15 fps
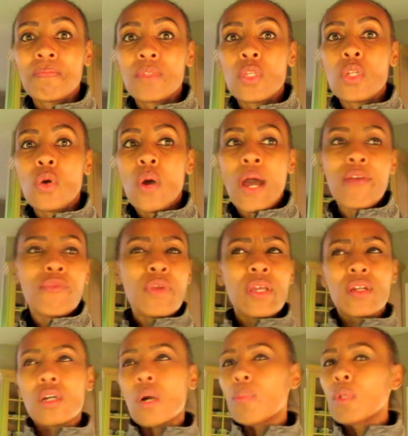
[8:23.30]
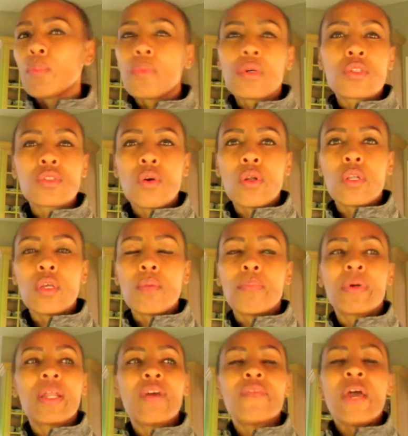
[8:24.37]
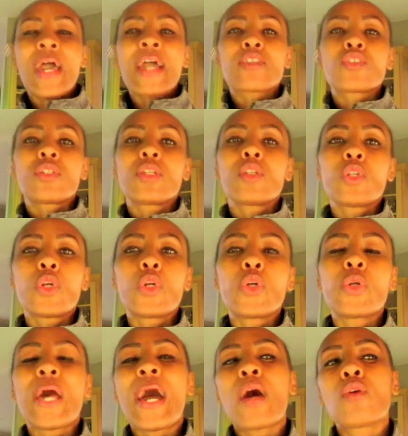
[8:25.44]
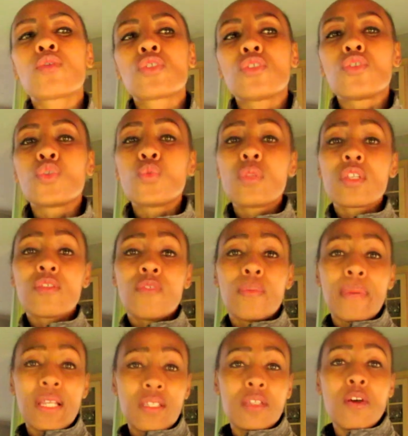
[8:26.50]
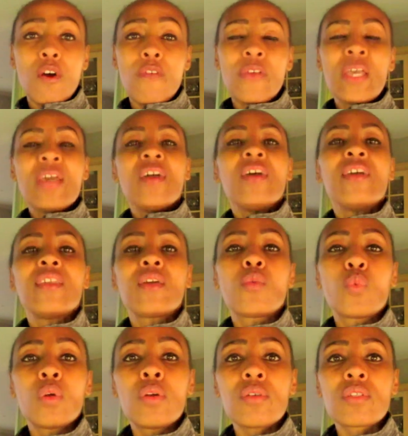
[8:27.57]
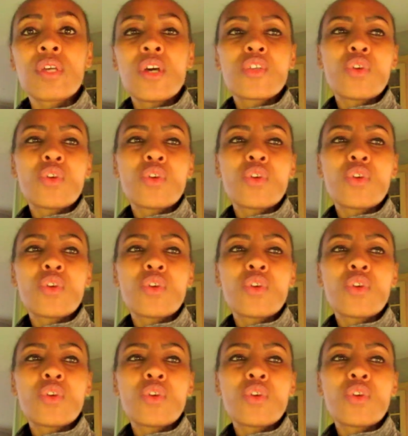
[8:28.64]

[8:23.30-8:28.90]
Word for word: You know, I've read a couple of books on it, but I've actually learned how to do this for myself and it works.